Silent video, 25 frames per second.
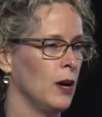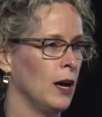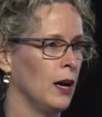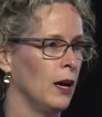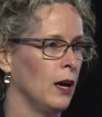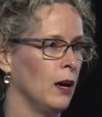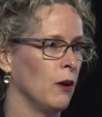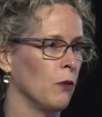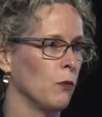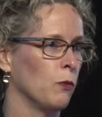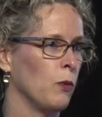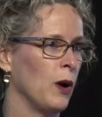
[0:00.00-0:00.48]

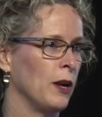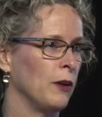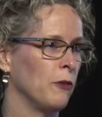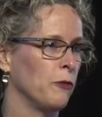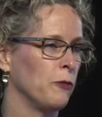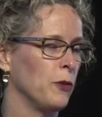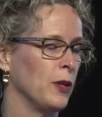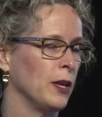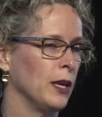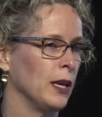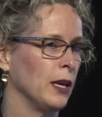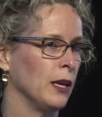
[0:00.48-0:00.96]
One
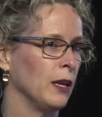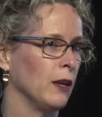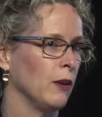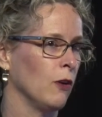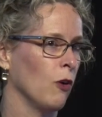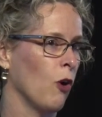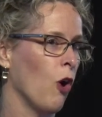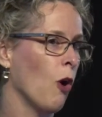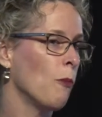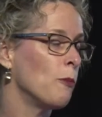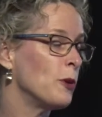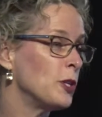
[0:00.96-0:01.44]
of the
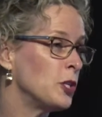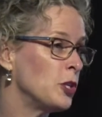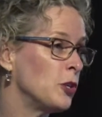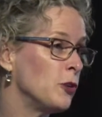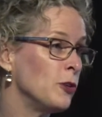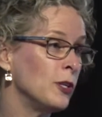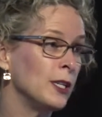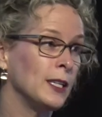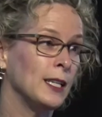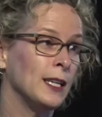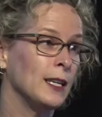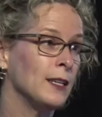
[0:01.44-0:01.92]

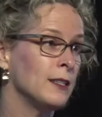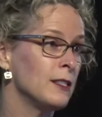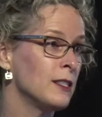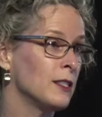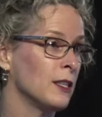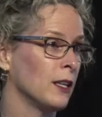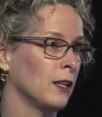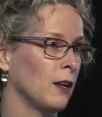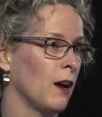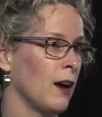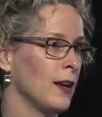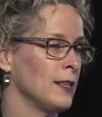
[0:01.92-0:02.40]
opportunities
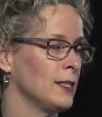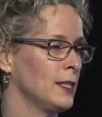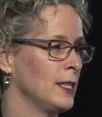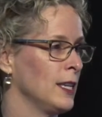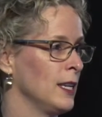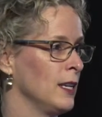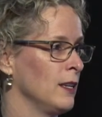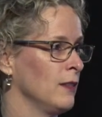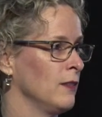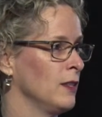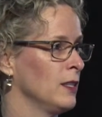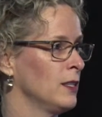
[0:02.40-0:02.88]
that I
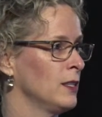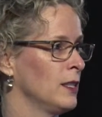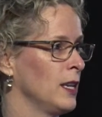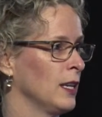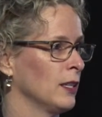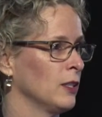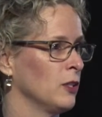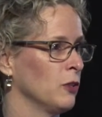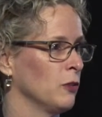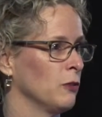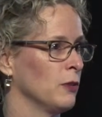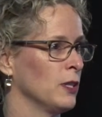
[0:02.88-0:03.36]
see in this
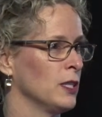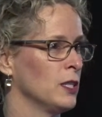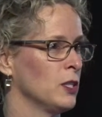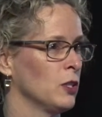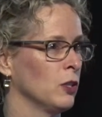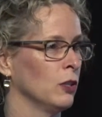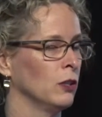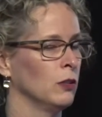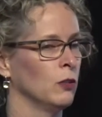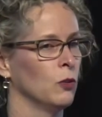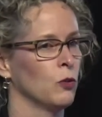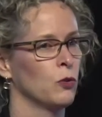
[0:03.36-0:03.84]
sector is
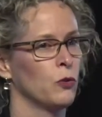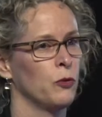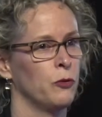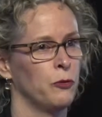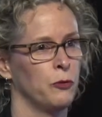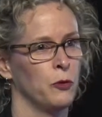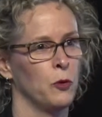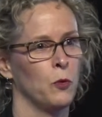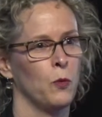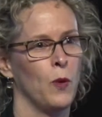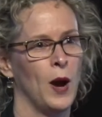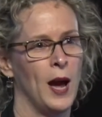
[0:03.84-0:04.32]
to look
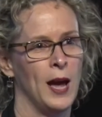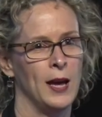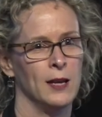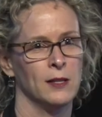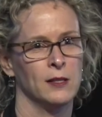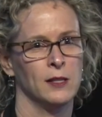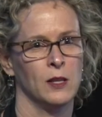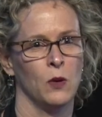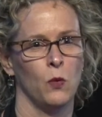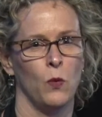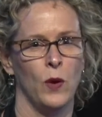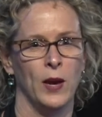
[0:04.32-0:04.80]
for
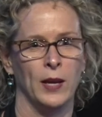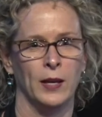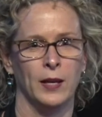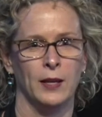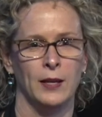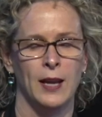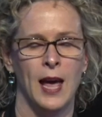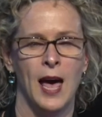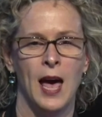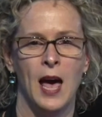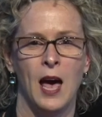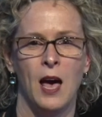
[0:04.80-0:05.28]
ways that we
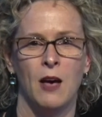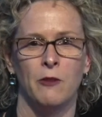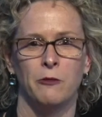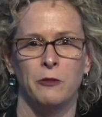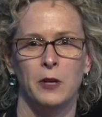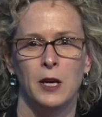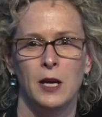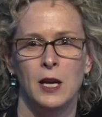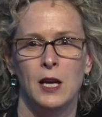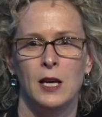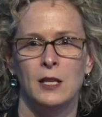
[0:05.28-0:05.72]
can have